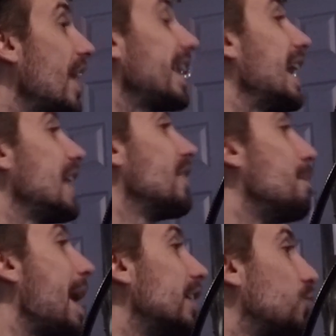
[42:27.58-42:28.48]
they can't even
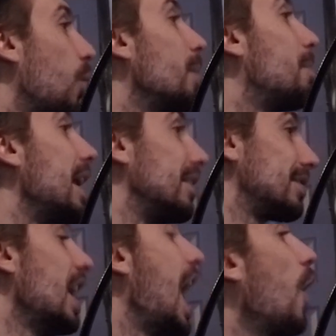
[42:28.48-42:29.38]
manage one base.
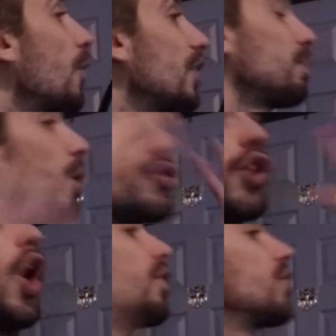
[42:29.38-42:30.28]
How are they supposed to
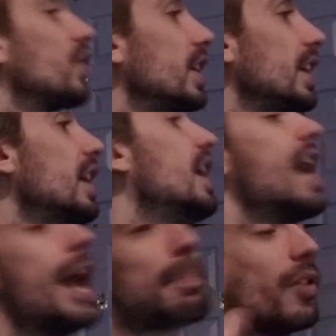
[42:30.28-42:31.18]
oversee
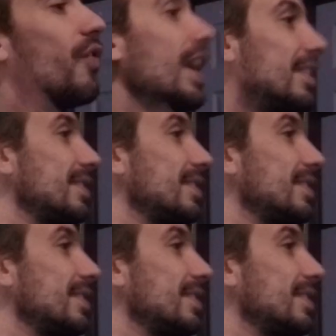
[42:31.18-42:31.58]
and provide